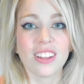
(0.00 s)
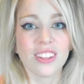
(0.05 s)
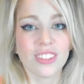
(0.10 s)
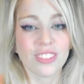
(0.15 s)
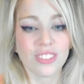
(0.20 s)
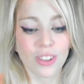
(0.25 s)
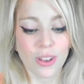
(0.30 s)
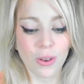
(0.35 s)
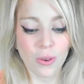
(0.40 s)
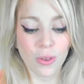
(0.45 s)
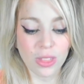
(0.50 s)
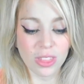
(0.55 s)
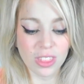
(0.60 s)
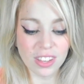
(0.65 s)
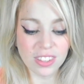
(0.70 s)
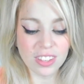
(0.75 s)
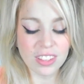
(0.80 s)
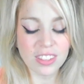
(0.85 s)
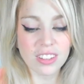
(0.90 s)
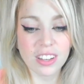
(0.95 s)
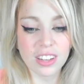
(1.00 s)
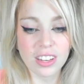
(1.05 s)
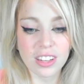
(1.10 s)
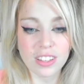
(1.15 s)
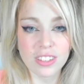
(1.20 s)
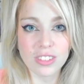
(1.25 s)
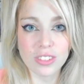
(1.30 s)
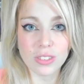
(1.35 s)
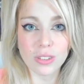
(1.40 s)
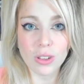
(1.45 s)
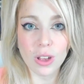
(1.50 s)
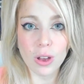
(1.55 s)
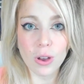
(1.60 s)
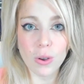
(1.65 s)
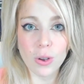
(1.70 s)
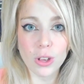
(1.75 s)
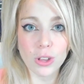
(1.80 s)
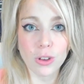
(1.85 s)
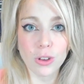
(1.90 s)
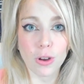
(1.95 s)
So this is going to
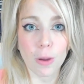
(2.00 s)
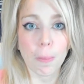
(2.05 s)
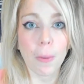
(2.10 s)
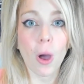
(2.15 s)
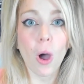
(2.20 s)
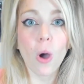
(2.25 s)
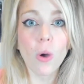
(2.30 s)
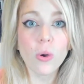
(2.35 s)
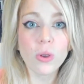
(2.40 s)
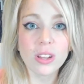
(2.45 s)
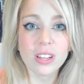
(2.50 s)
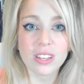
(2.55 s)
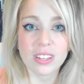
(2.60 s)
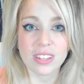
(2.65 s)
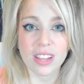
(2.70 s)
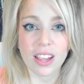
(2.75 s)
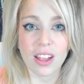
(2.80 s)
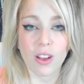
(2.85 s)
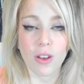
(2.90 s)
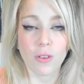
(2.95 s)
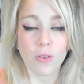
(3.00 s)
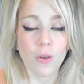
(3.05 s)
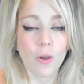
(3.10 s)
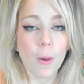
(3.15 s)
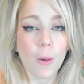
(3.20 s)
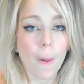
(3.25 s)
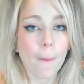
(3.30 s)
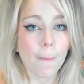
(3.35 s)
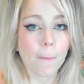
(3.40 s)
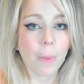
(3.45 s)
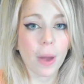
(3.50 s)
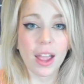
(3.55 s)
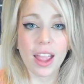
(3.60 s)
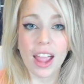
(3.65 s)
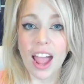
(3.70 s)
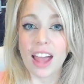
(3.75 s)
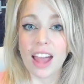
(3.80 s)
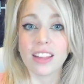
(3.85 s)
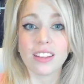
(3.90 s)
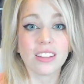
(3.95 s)
slow your opponent down by
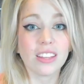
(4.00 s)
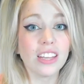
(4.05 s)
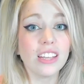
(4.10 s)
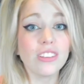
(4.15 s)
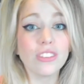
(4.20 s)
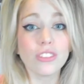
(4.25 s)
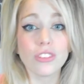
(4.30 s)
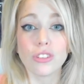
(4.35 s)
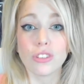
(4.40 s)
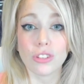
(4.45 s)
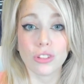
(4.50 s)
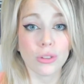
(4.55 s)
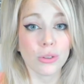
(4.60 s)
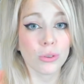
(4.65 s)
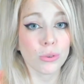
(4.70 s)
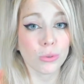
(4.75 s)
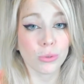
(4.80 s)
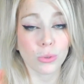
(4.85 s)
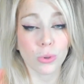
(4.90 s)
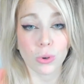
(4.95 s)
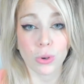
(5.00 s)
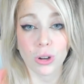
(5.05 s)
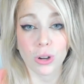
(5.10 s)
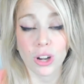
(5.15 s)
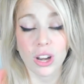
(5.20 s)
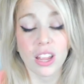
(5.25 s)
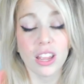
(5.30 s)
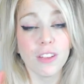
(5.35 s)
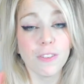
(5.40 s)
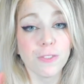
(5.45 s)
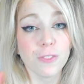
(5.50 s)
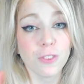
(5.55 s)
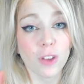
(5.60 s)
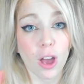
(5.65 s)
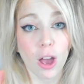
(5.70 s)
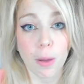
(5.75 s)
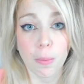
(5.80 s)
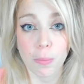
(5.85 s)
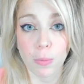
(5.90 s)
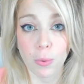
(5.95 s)
at least 2 lore, if
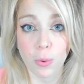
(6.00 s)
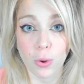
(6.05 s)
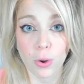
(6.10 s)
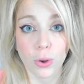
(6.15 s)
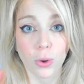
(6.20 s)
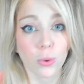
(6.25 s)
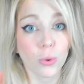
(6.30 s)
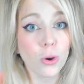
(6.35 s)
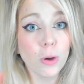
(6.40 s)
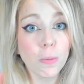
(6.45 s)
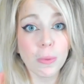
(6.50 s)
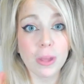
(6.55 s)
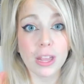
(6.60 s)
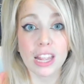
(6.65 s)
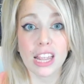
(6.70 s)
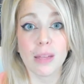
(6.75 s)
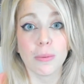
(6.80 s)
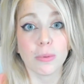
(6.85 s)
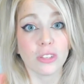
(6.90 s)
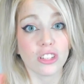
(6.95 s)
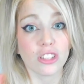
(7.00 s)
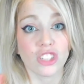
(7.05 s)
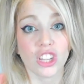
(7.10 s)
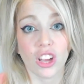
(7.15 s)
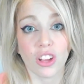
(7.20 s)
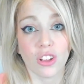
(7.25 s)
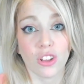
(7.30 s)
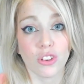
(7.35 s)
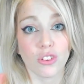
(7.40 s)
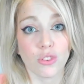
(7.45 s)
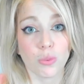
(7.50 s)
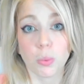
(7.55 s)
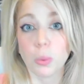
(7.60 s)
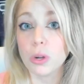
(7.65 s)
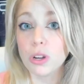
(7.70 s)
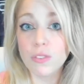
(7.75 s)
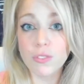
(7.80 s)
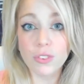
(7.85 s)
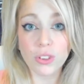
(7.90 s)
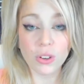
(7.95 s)
not more, or being able to challenge one
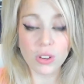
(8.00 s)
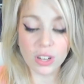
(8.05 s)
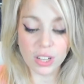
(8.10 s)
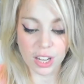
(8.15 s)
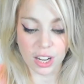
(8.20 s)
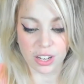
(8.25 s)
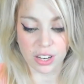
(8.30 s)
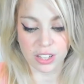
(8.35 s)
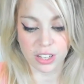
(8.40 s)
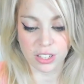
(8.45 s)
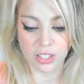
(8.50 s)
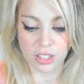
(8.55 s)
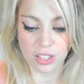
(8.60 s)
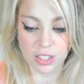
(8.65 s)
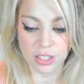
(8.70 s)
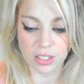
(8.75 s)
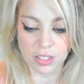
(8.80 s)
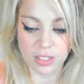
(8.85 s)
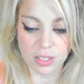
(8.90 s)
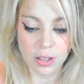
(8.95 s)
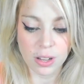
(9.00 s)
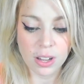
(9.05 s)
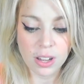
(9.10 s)
of your characters.